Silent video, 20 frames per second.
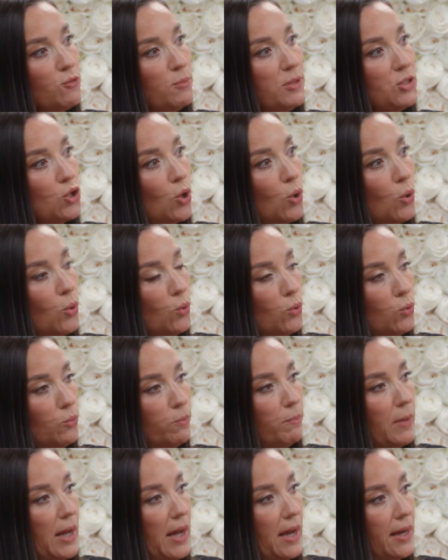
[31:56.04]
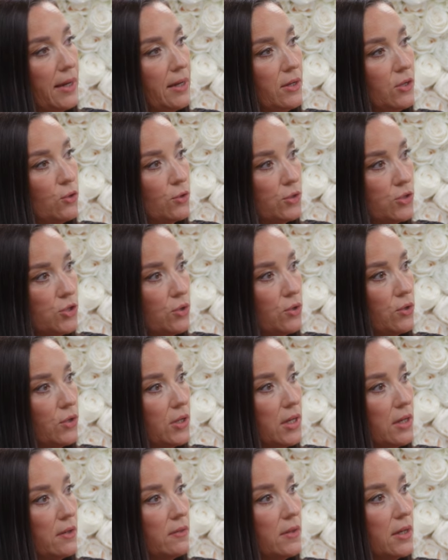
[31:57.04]
to be told by your
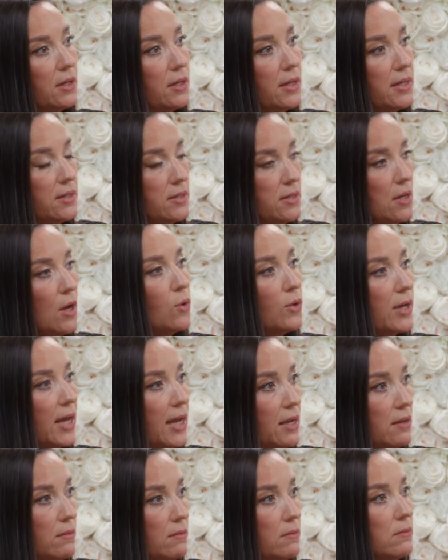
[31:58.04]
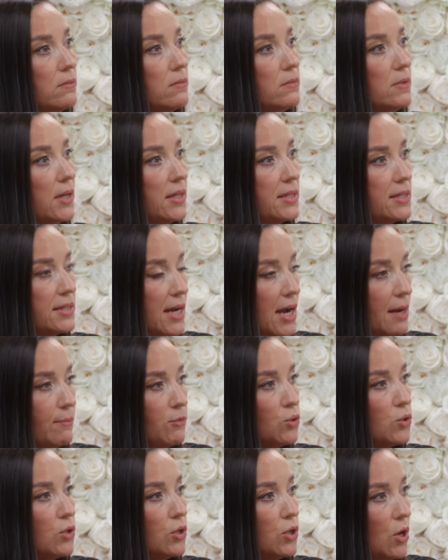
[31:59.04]
attorney that it okay, it's time
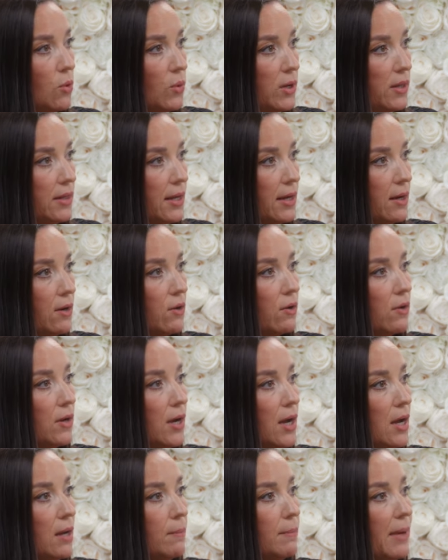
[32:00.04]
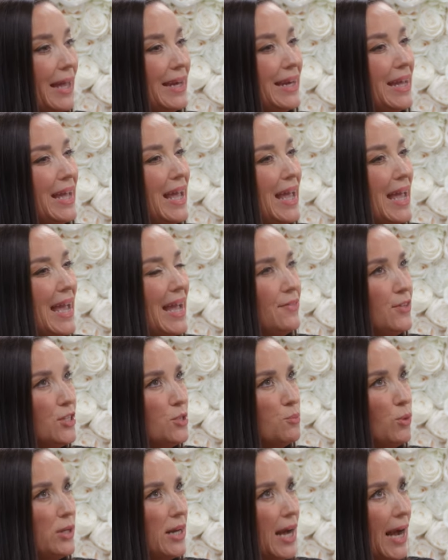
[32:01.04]
you can go in there um, and at
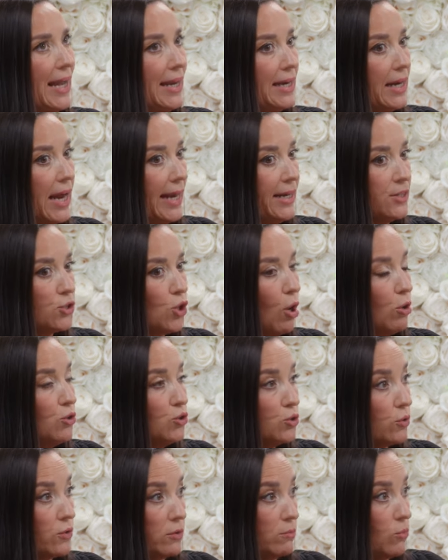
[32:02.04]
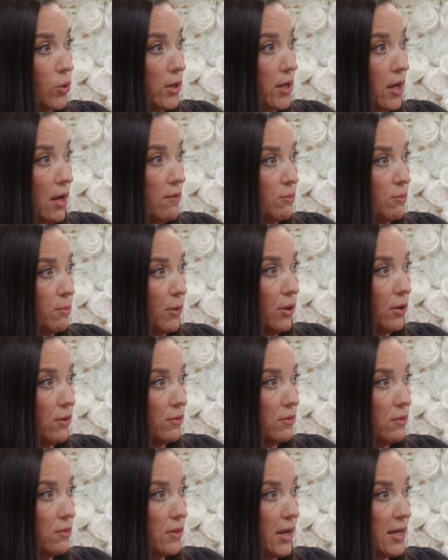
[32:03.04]
this point i had i had talked to her the morning
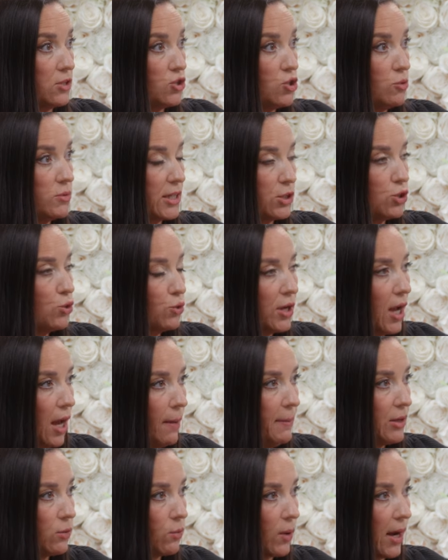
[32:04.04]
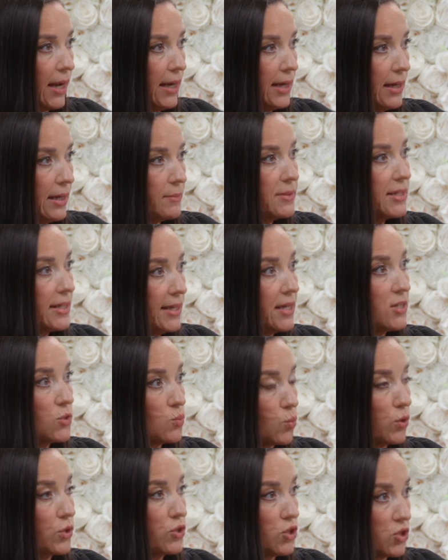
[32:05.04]
birth like she was like you're coming right i was like
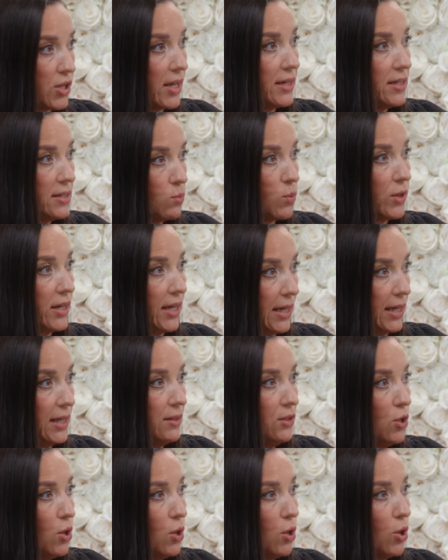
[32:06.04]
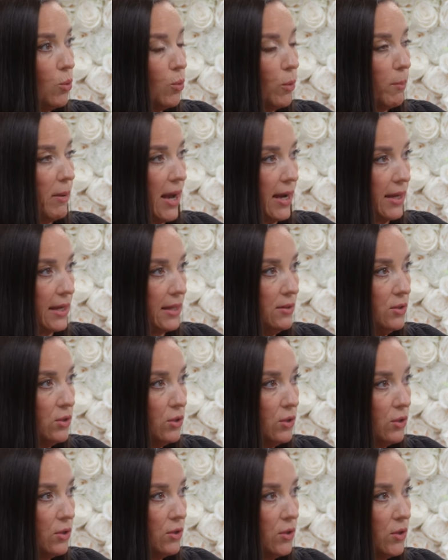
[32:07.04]
yes we're just let us we're getting in the car we're yeah. packing the
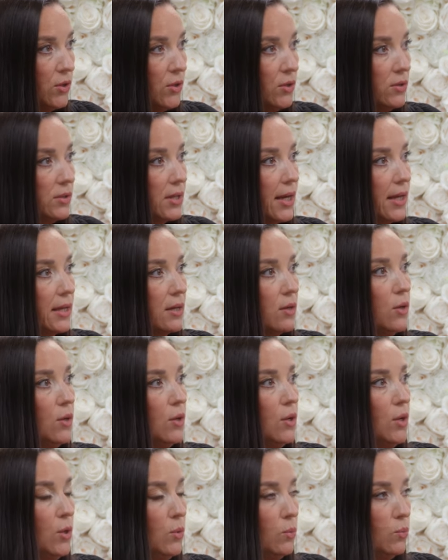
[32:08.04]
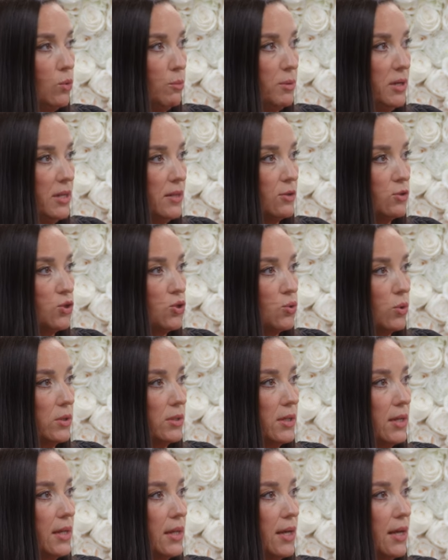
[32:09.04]
car like we'll be there
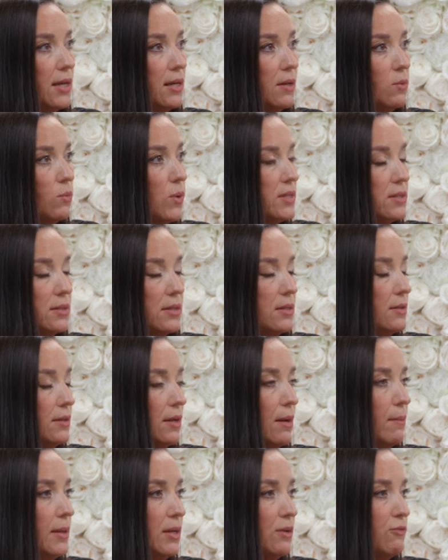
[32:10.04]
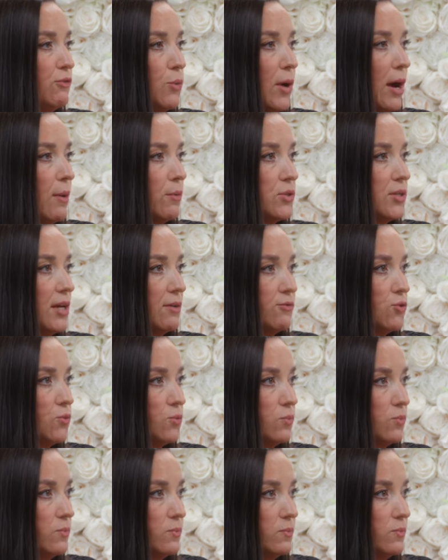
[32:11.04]
shortly and it wasn't i mean a few hours
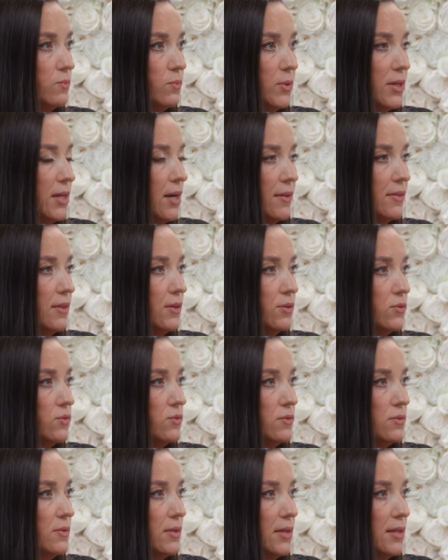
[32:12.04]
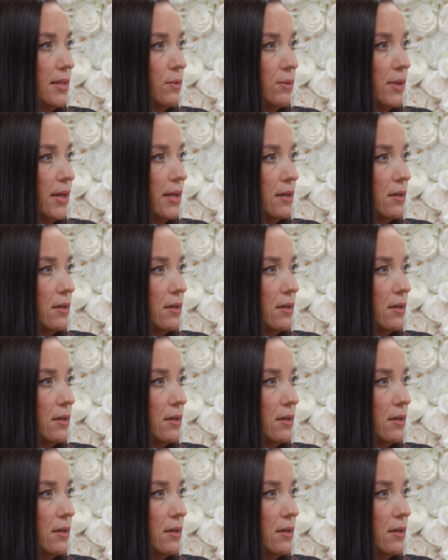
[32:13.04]
after we got there that they were so like, you're